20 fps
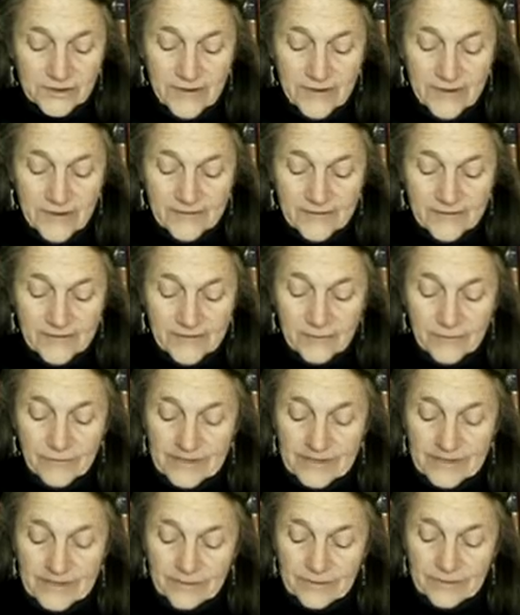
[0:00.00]
have to
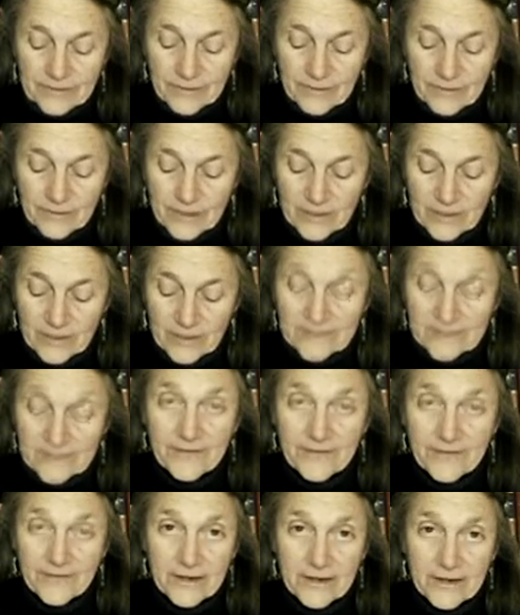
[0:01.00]
wrestle with what to
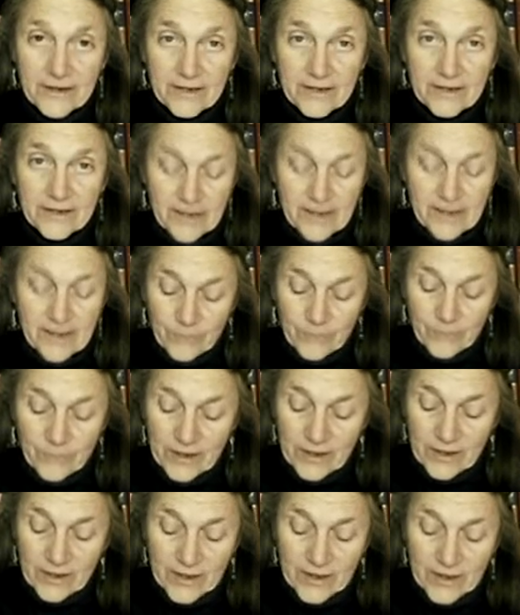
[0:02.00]
fund and
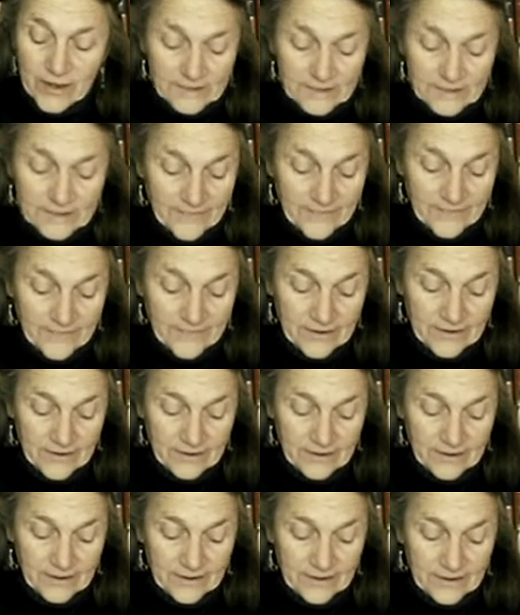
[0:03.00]
what not to fund.
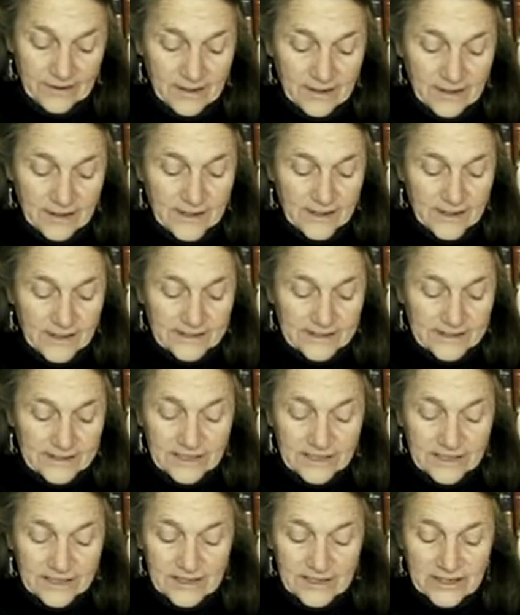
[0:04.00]
As
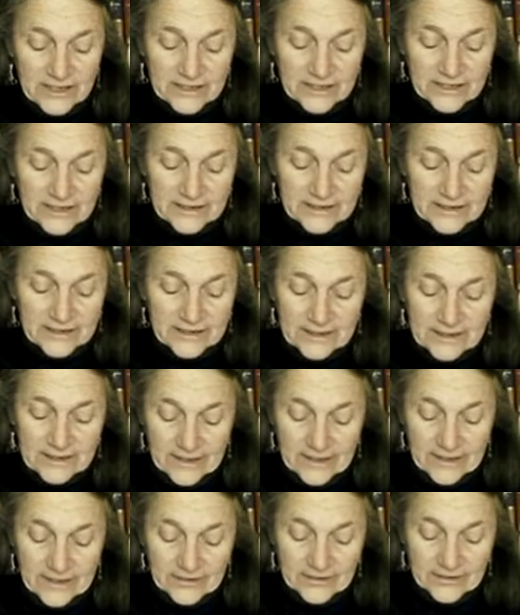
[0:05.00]
each nation's
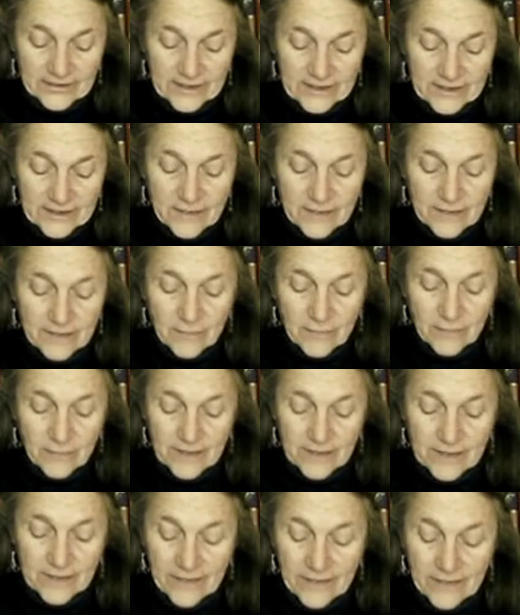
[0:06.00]
leaders,
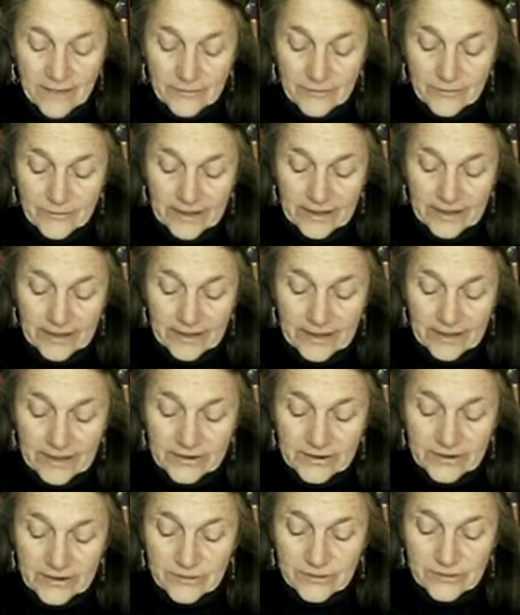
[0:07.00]
both government
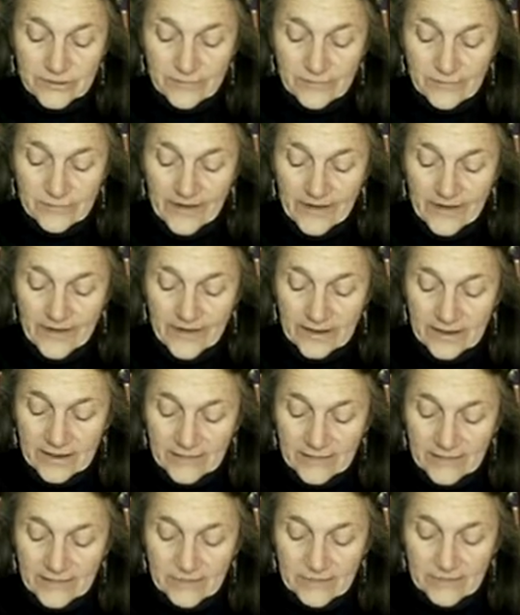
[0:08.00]
leaders who provide
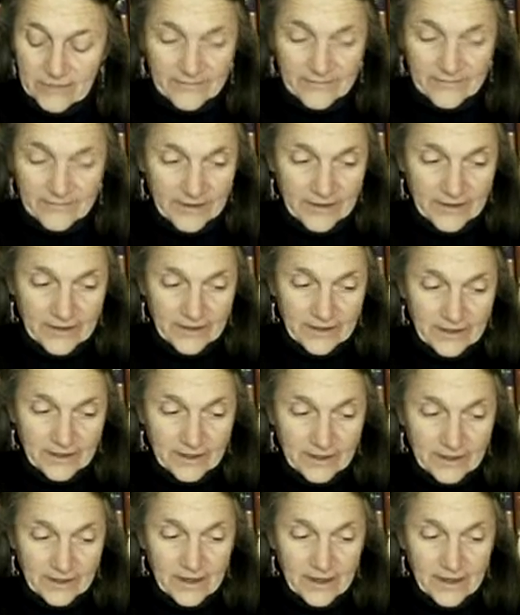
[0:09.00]
government funding
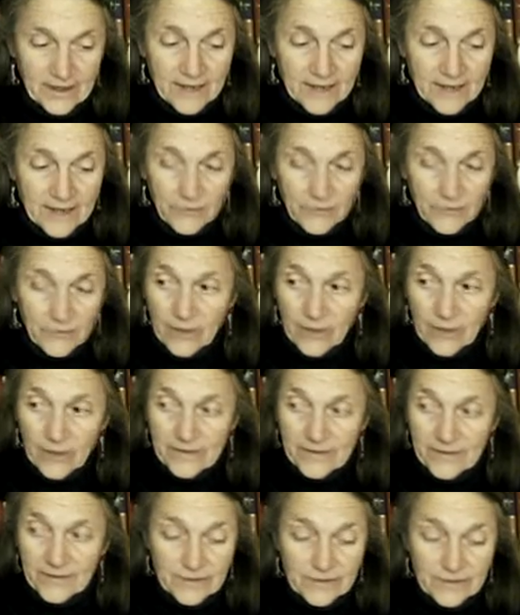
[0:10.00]
and the
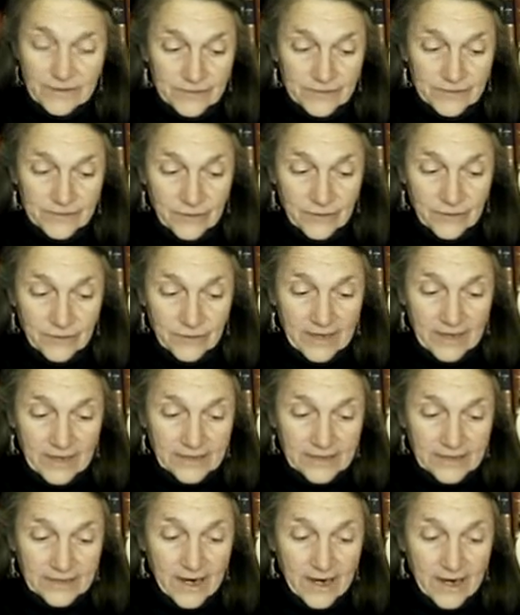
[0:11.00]
wealthy who donate
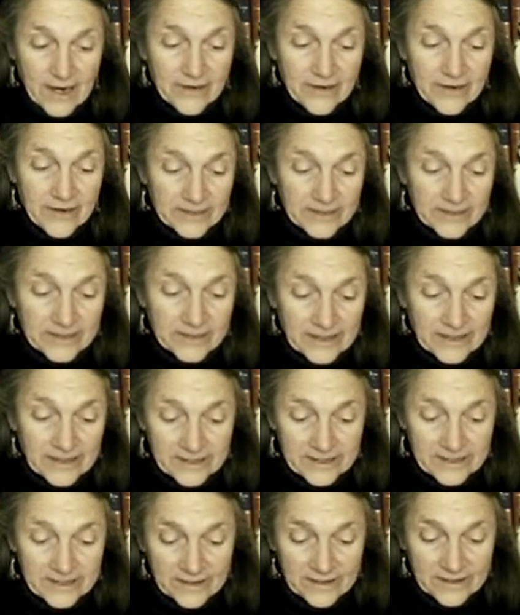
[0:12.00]
to higher
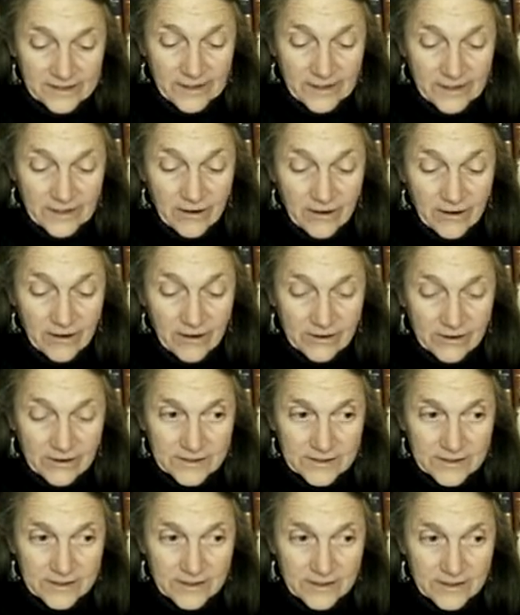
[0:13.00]
education and the
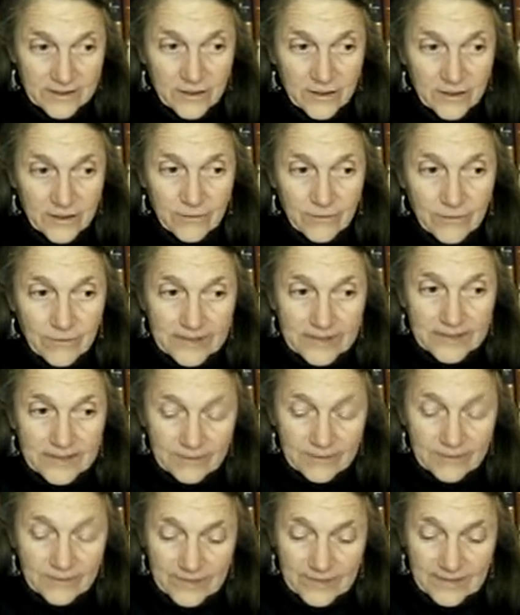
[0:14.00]
arts,
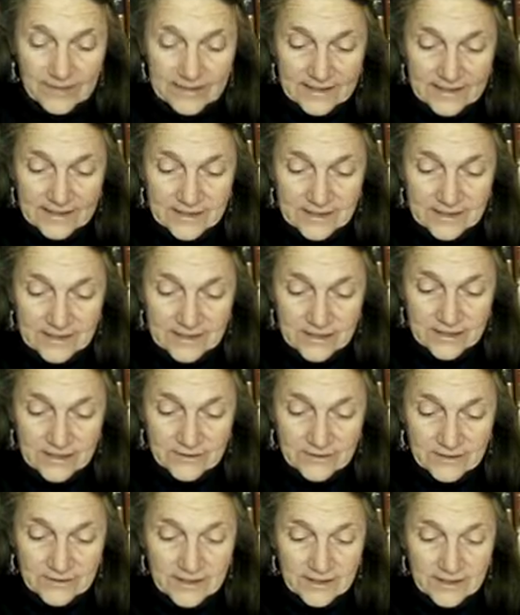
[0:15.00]
wrestle with these
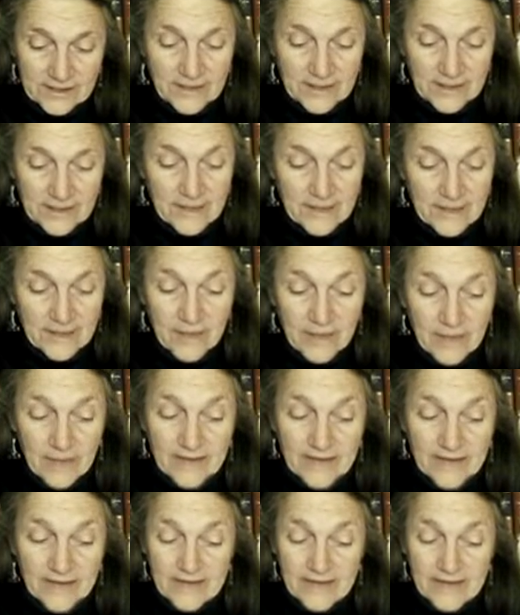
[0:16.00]
issues, they will
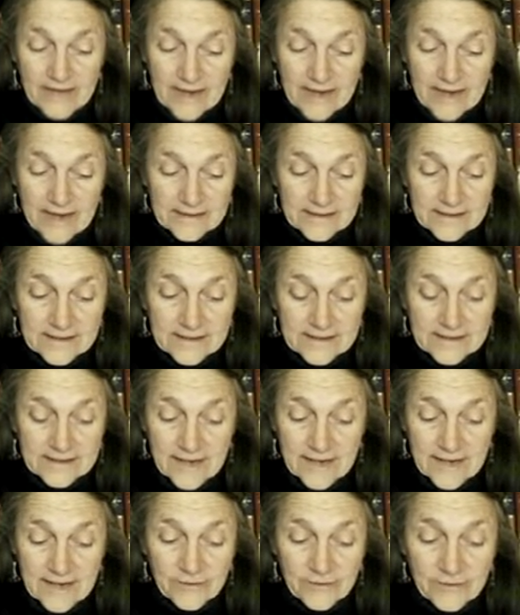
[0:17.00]
have to ask the
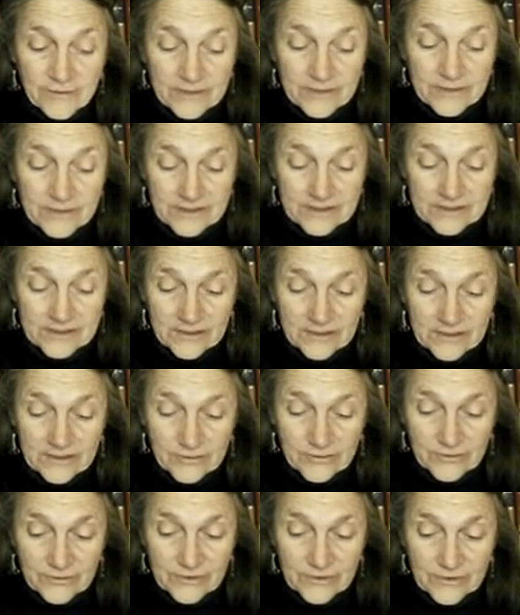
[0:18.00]
same questions
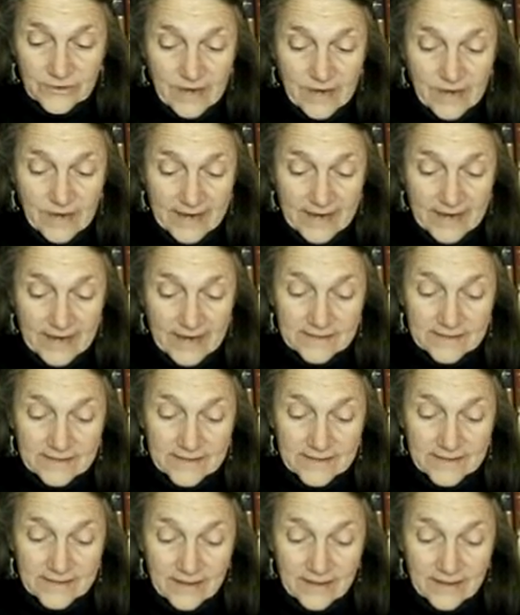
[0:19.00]
Tolstoy asked
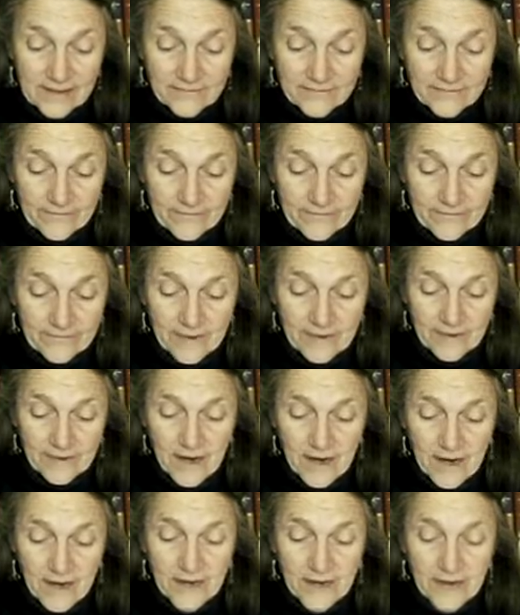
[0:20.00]
himself.
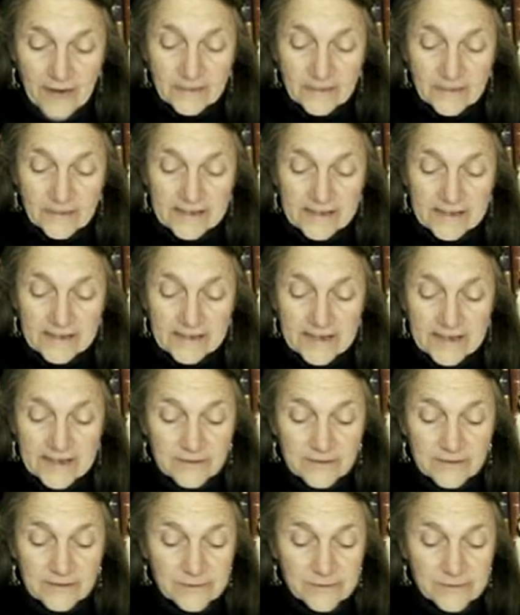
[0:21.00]
How do we
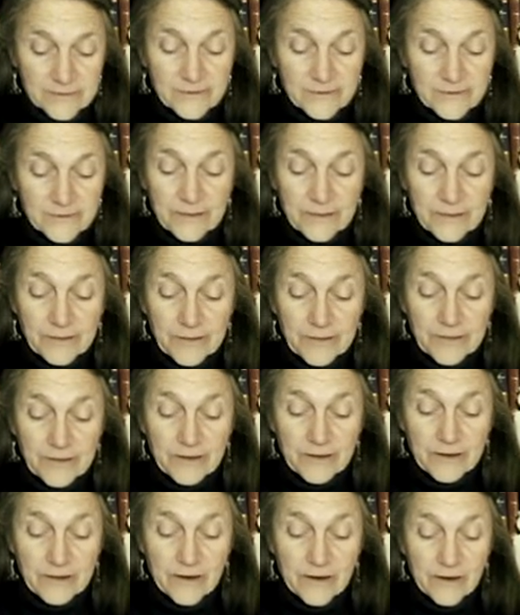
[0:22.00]
distinguish between real
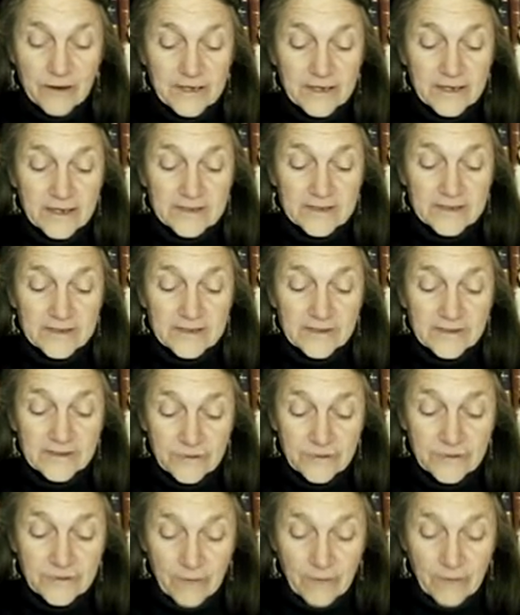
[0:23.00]
art and
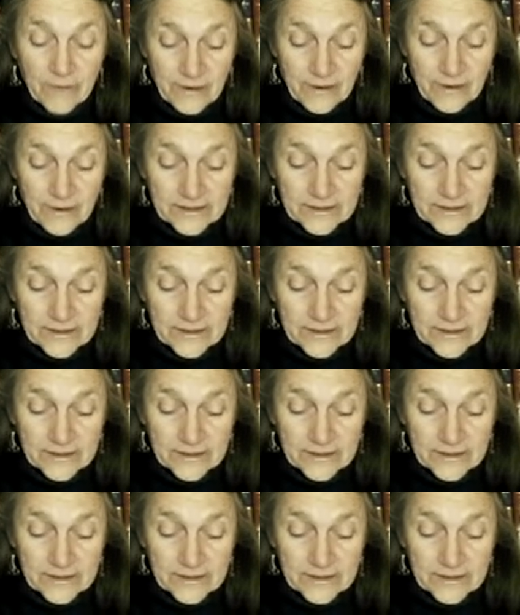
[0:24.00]
pseudo-art?